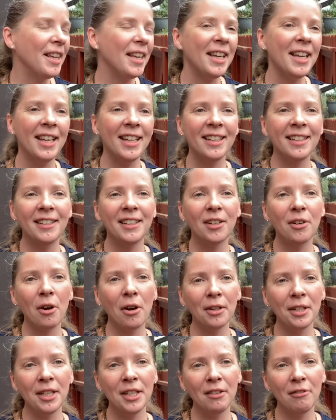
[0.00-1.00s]
in the
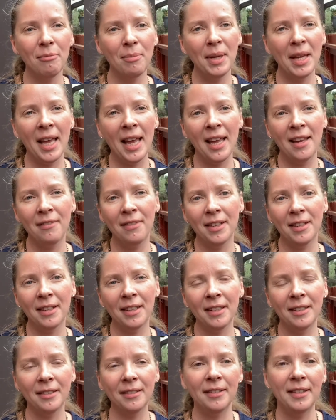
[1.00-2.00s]
cognitive
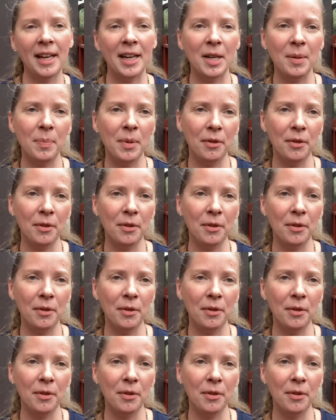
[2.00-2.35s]
behavioral therapy